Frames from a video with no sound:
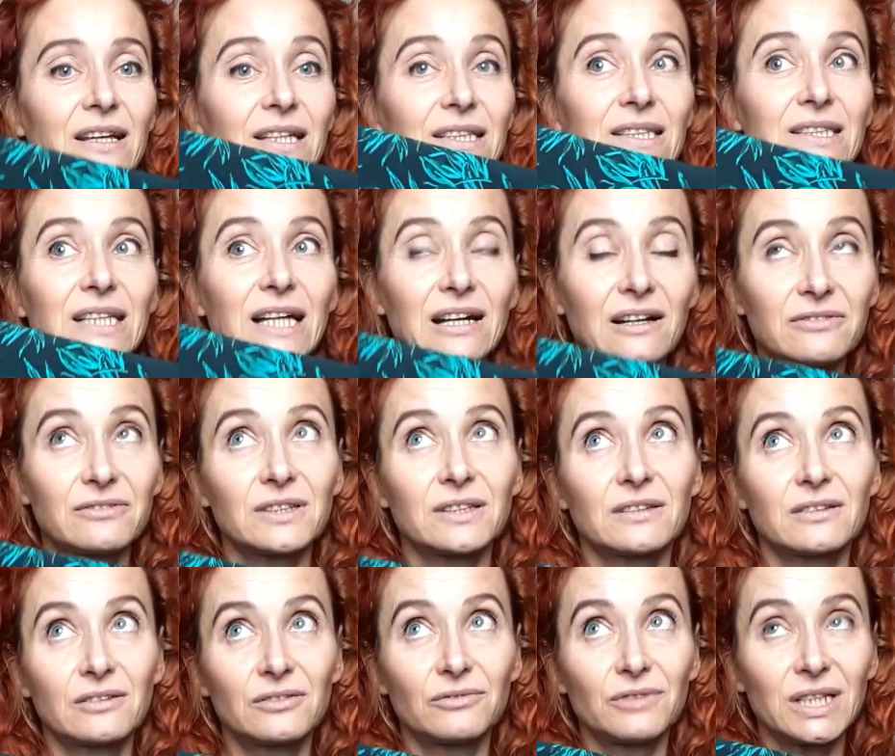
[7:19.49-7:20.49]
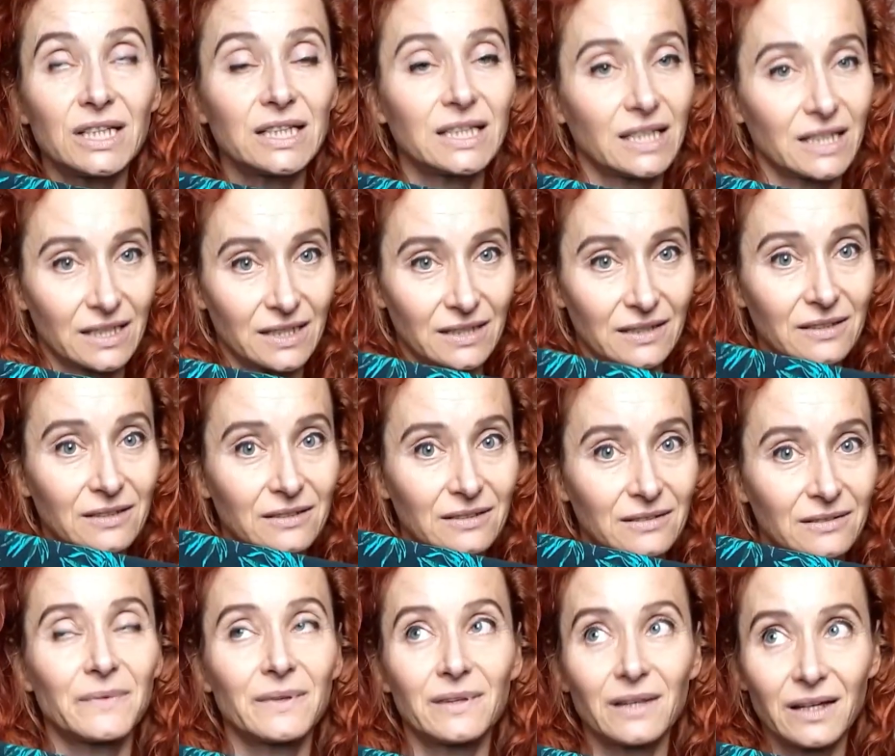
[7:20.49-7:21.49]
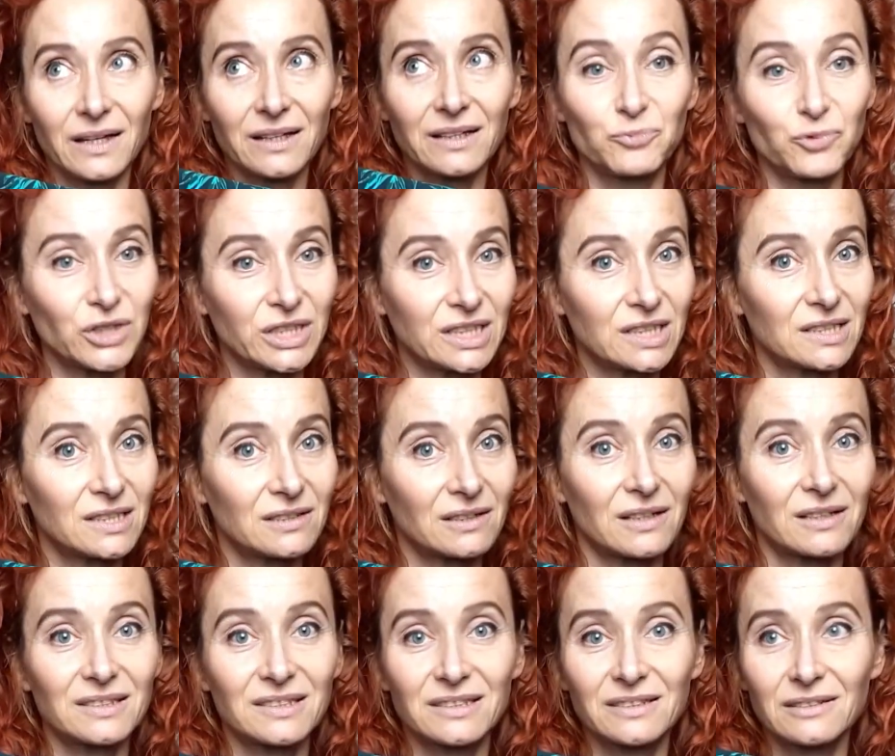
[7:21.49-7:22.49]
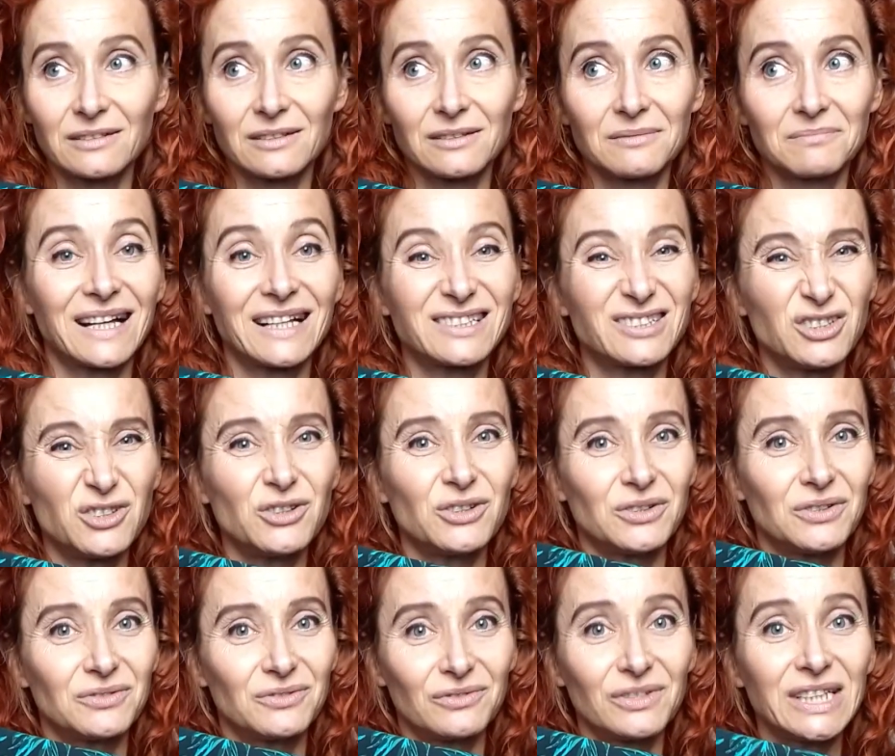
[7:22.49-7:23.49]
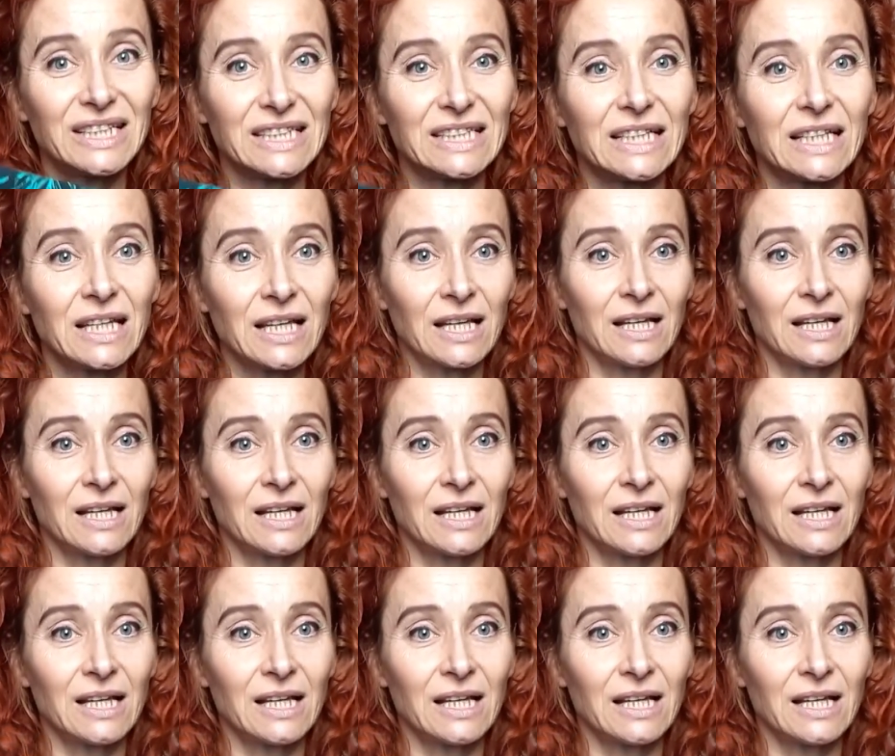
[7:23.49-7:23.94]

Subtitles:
And after 3 years, their prints are still as new, really.